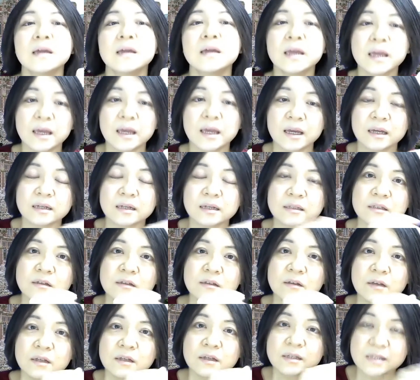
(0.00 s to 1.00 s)
And
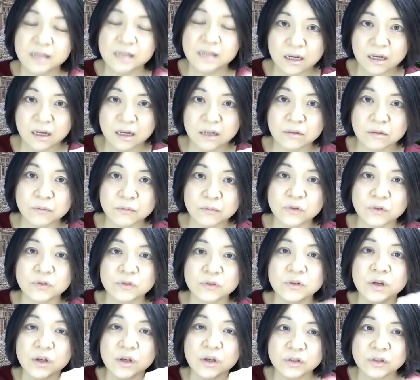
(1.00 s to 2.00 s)
second of
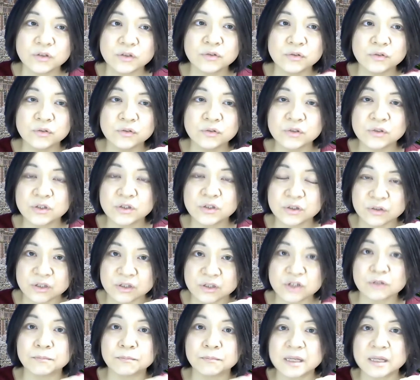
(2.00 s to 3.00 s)
all, you
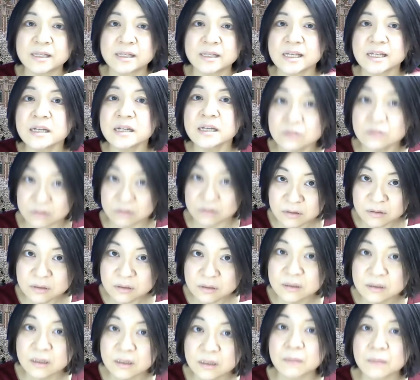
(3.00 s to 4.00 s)
should be single.
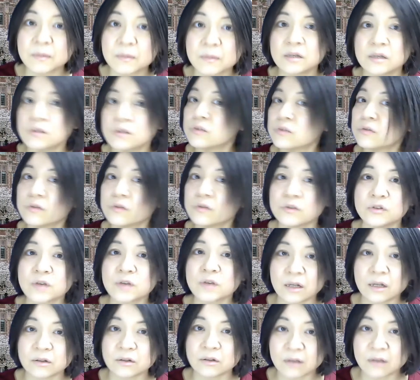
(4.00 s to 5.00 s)
I mean, you
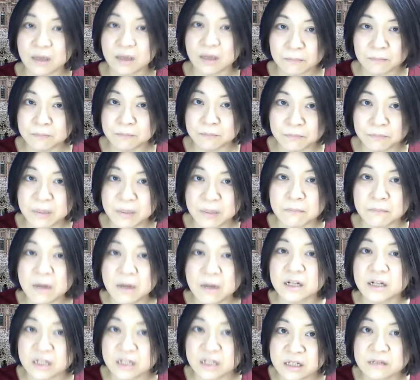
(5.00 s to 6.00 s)
cannot be
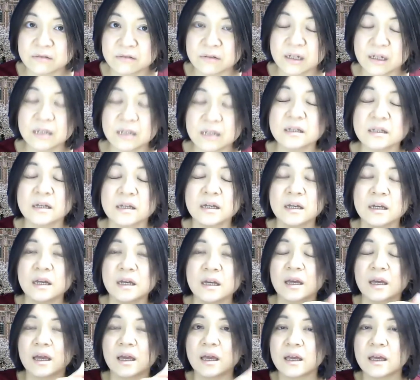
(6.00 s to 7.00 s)
married, right?
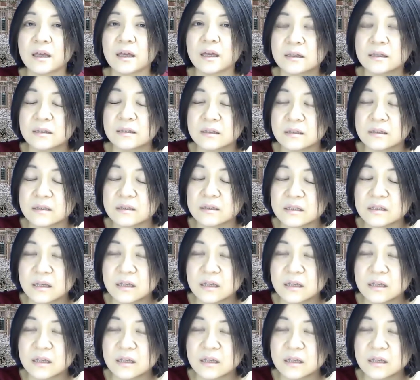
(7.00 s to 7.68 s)
And